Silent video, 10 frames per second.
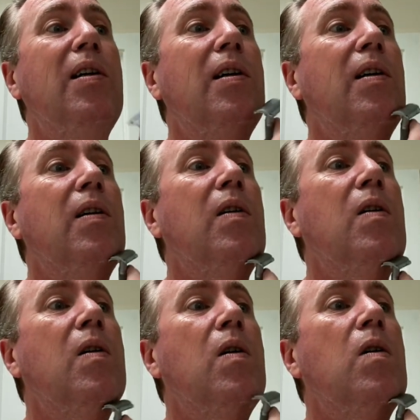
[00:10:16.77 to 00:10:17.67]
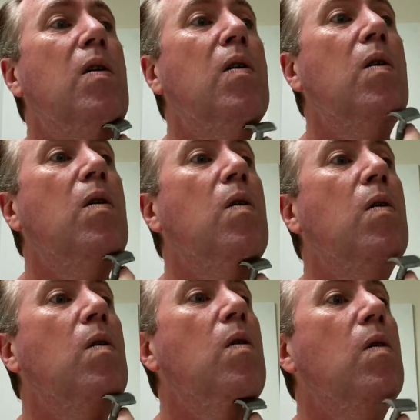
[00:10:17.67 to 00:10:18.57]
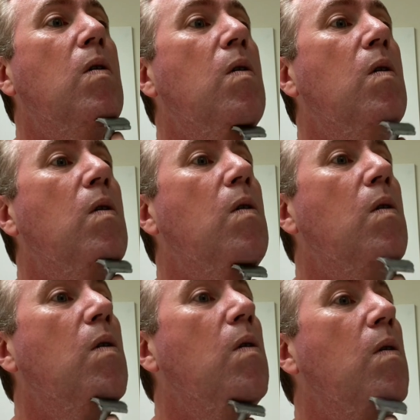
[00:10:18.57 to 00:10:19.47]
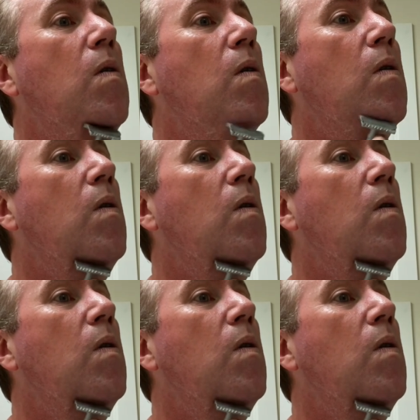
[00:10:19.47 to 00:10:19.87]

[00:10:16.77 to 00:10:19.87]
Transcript: (silence)